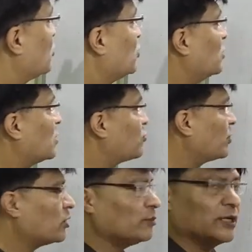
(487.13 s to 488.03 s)
do the
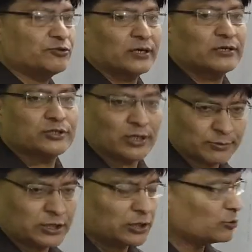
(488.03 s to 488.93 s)
trigonometric
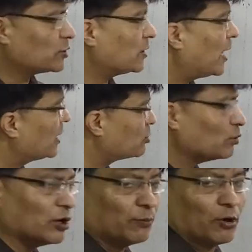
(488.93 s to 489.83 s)
substitution. I
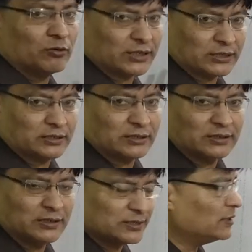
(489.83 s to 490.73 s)
told you about it,
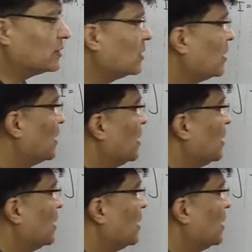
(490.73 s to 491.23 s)
isn't it?